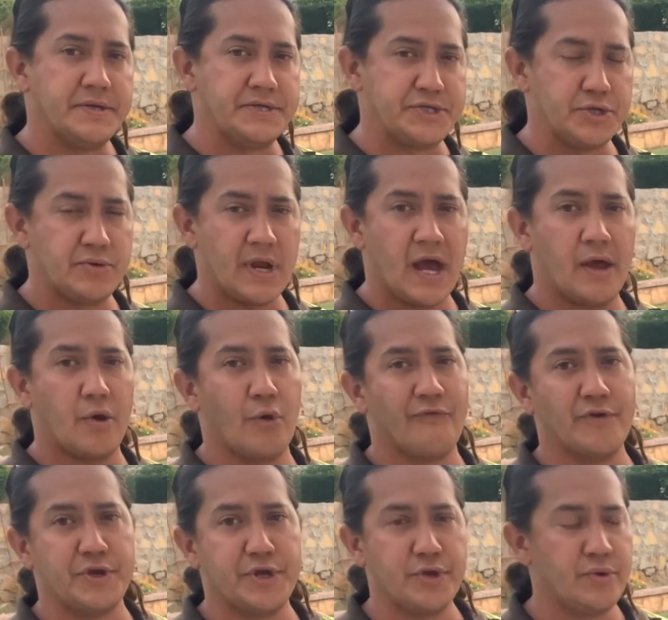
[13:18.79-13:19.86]
Do not
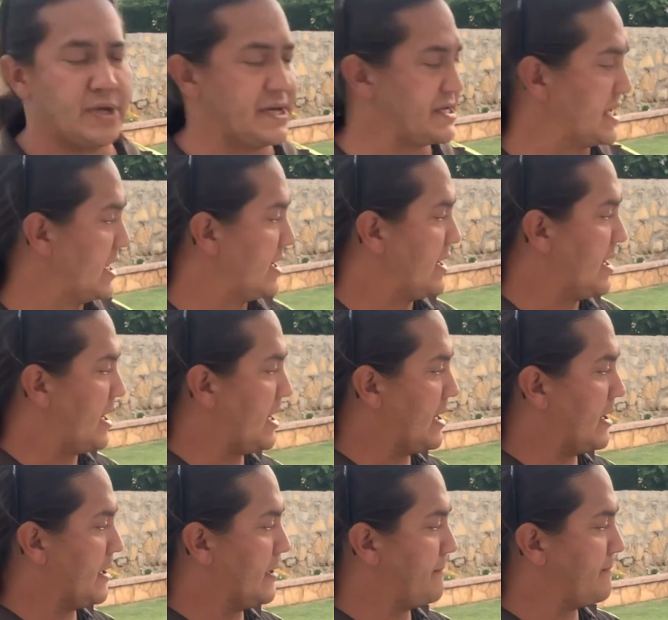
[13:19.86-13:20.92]
overdo it.
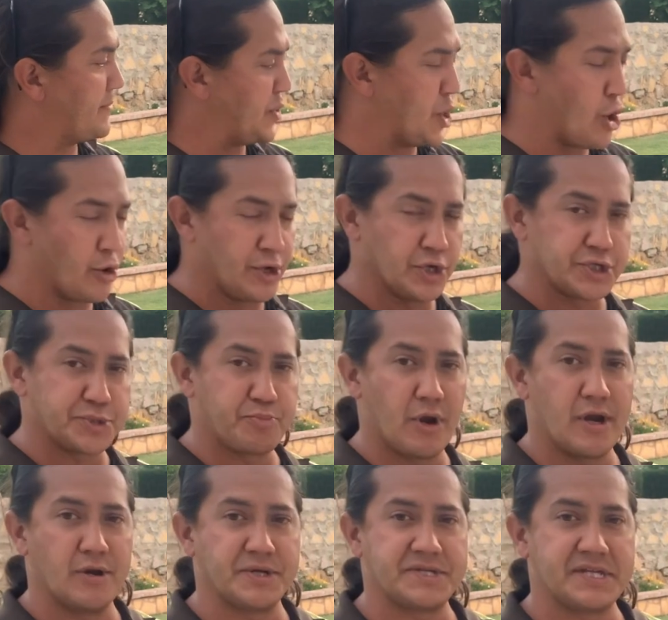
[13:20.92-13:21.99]
Um, know your
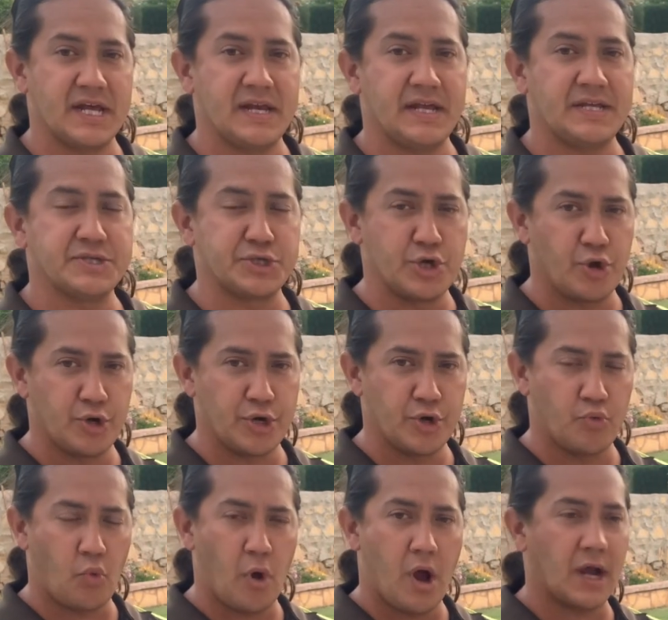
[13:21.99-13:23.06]
spreader settings, know your
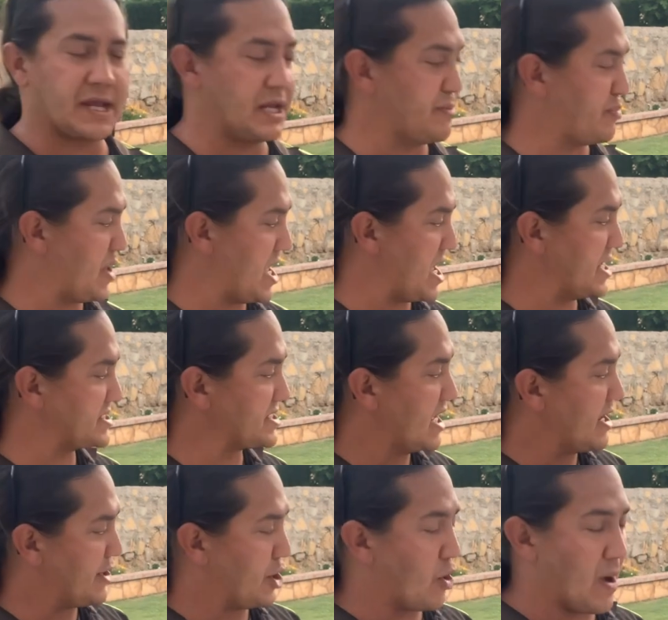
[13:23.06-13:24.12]
walking pace,
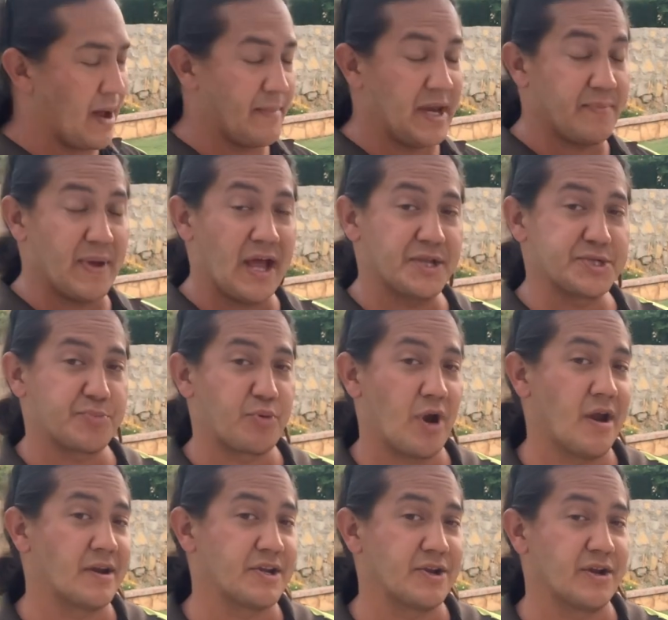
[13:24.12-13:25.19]
know how many pounds of
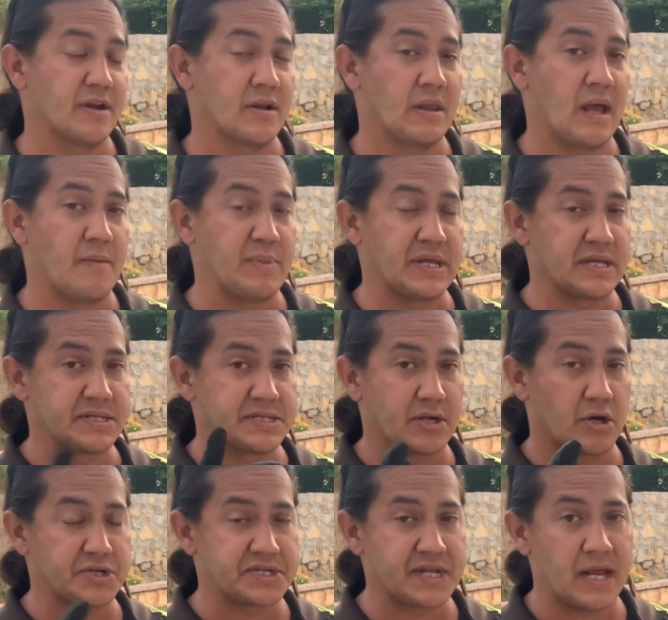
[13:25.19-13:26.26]
products you're going to allow because there
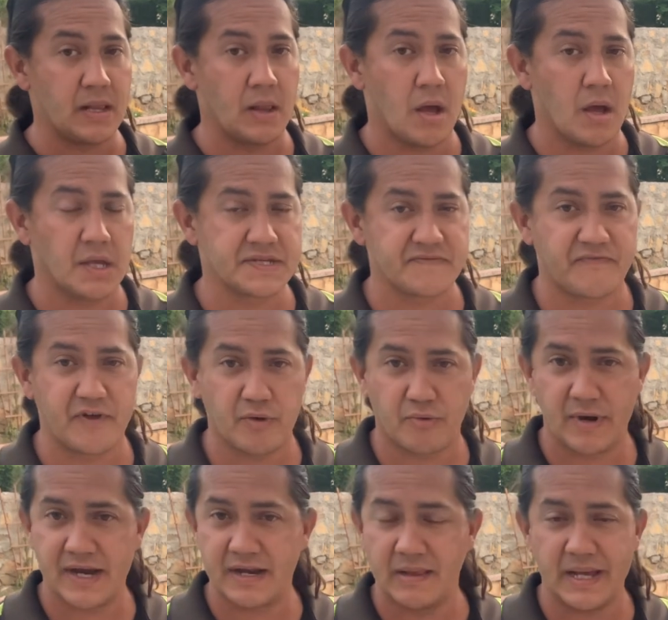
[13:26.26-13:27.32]
are state laws and federal
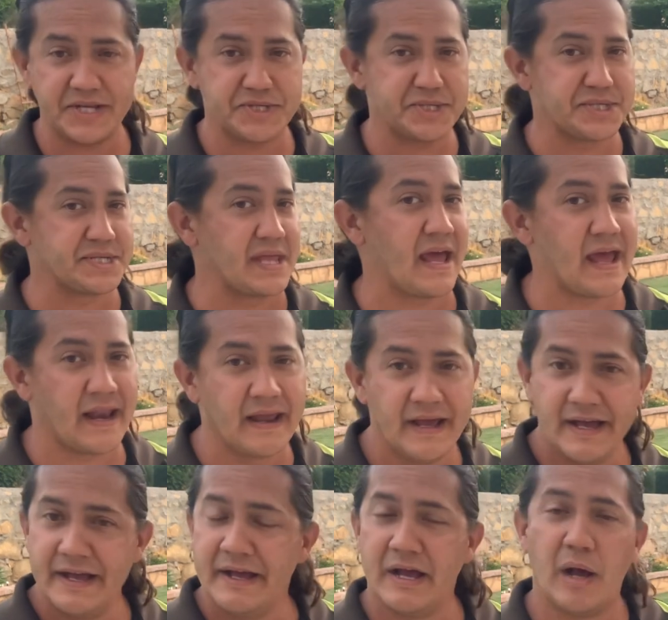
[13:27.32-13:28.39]
regulations that
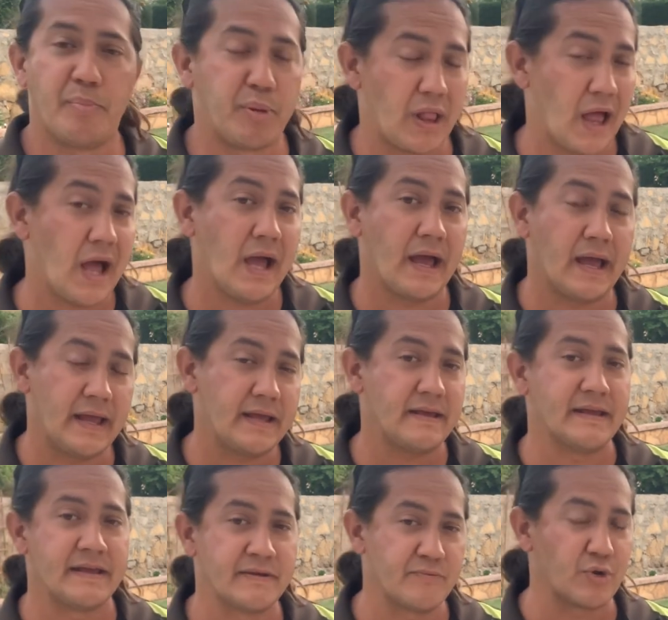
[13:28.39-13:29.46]
apply
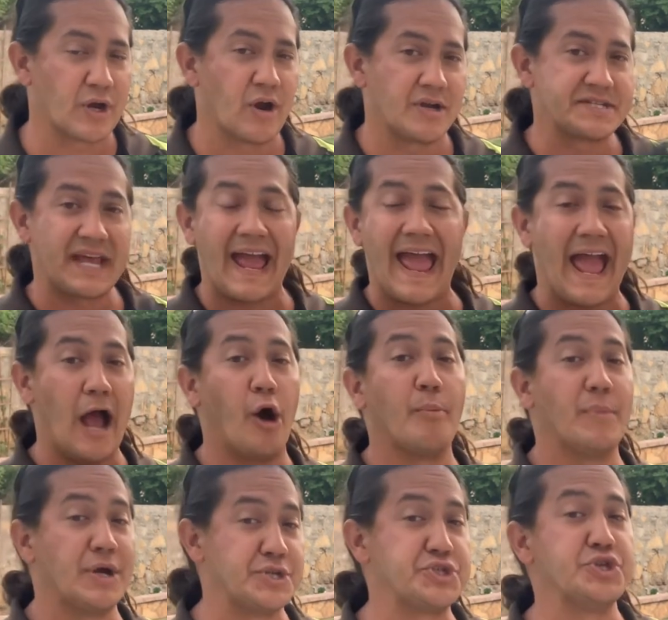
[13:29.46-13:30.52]
in regards to how
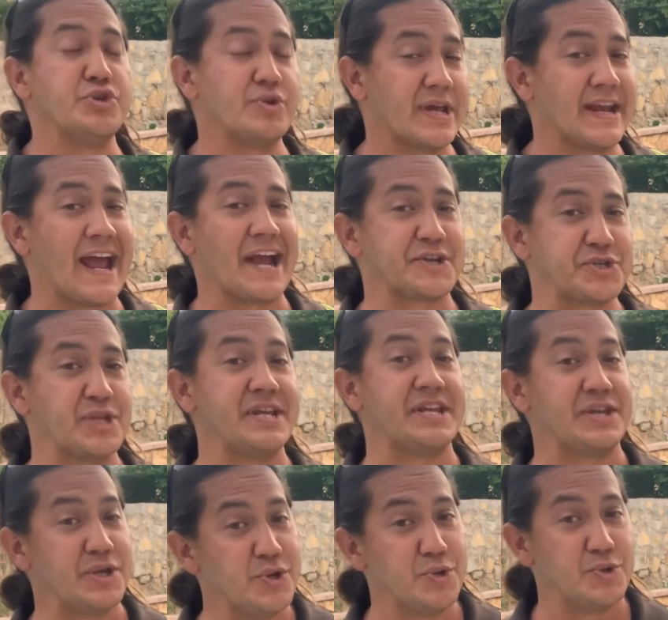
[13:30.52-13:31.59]
much you can actually
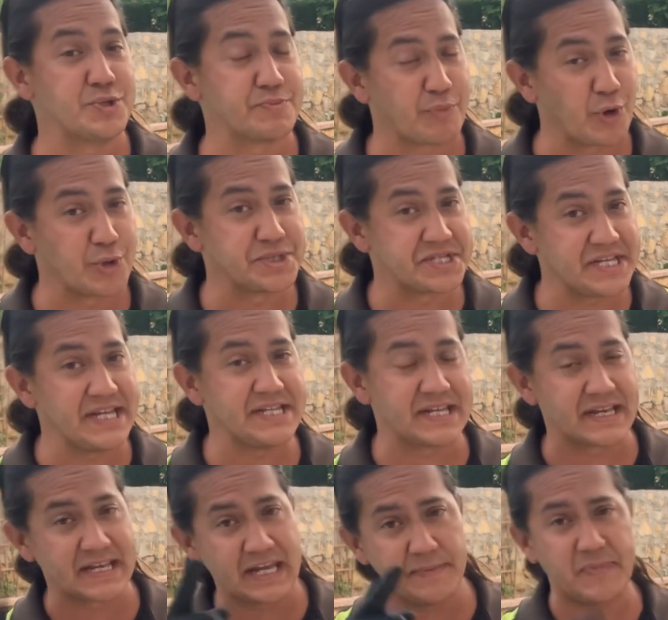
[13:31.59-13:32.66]
use per
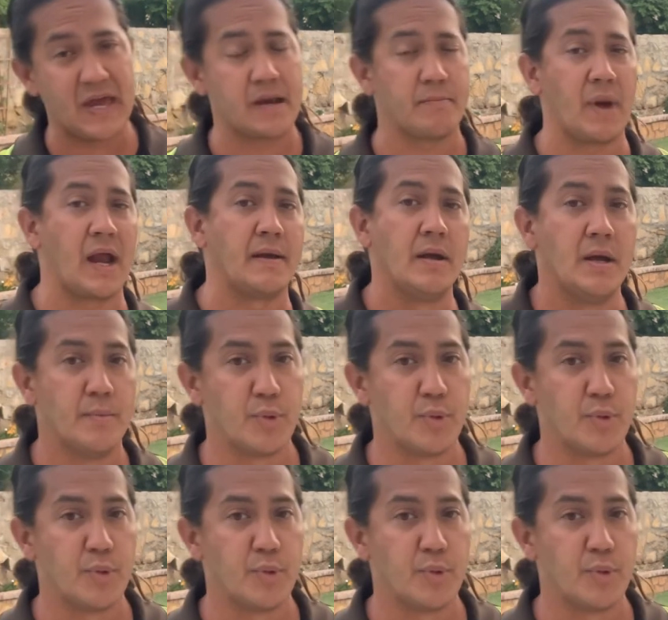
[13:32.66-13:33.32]
season. Keep that in mind.